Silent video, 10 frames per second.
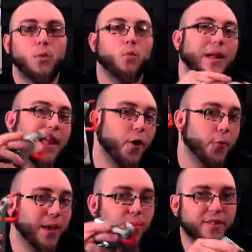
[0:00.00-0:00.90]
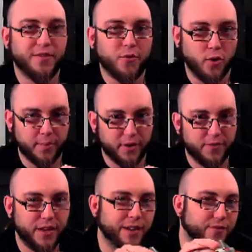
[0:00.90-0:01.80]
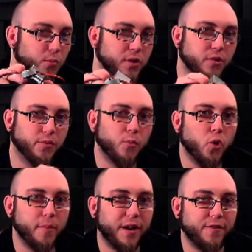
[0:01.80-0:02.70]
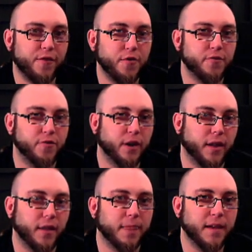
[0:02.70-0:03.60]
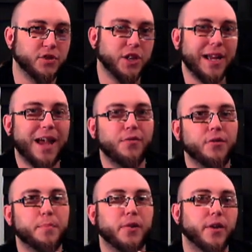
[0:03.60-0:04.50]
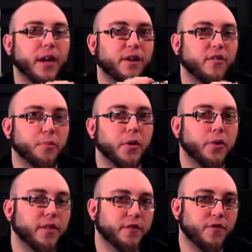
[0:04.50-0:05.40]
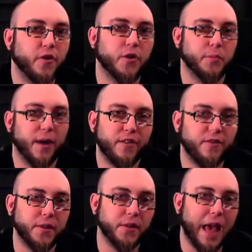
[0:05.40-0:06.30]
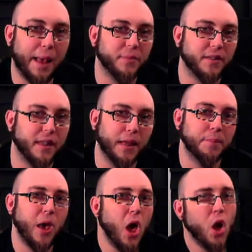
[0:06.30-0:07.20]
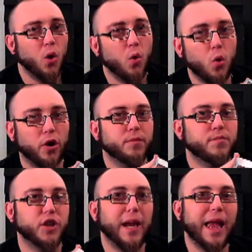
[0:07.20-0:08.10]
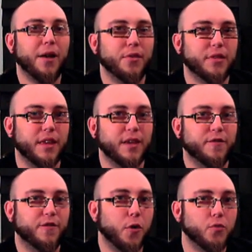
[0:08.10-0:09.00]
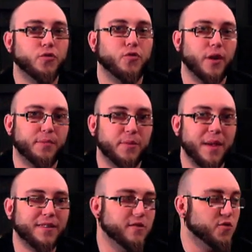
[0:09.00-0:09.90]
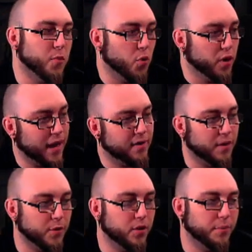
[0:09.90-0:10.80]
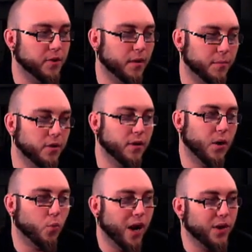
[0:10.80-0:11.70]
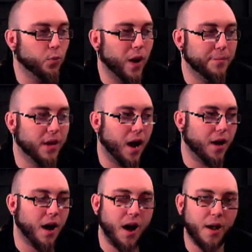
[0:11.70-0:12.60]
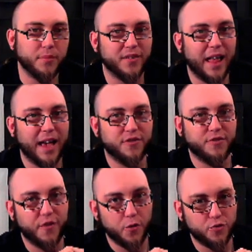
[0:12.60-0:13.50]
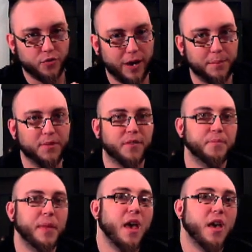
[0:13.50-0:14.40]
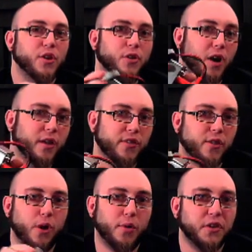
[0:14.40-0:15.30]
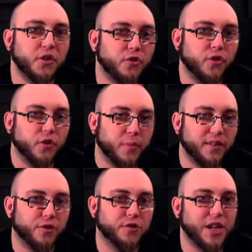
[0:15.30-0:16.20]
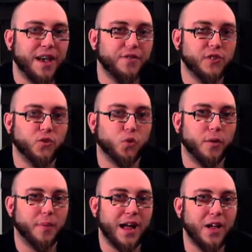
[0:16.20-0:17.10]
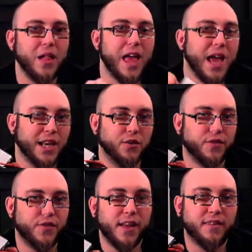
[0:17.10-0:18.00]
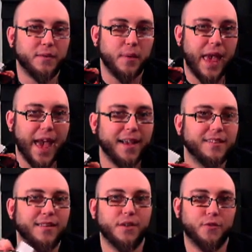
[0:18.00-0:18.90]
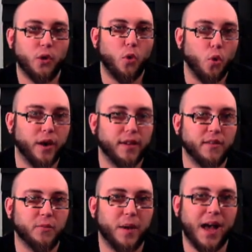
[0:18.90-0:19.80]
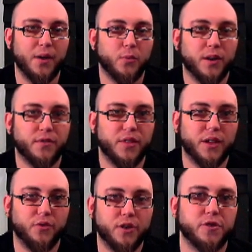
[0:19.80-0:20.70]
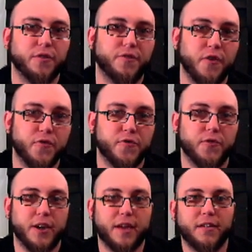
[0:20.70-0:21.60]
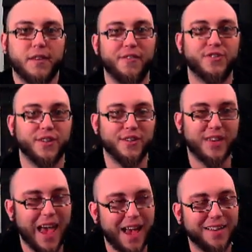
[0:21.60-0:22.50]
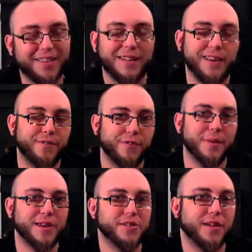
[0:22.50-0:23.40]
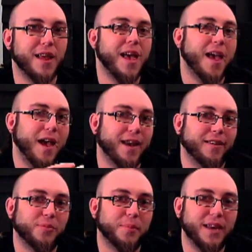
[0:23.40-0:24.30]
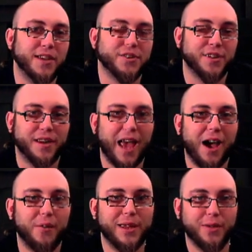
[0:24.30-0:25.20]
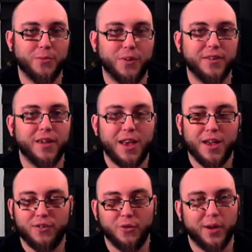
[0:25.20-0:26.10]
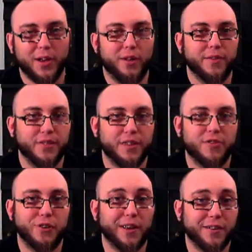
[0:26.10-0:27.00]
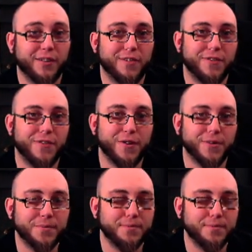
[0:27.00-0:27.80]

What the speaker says: Well, I hope that was informative, and if you want to learn more about phone phreaking, then check out the book Exploding the Phone by Phil Lapsley, or check out the Phone Trips message board at www.wideweb.com/phonetrips. You can also go on YouTube and search Evan Doorbell, and you'll find some excellent recordings by one of the original phone phreaks of just excellent information and explanation on how he was doing all of these tricks on the phone.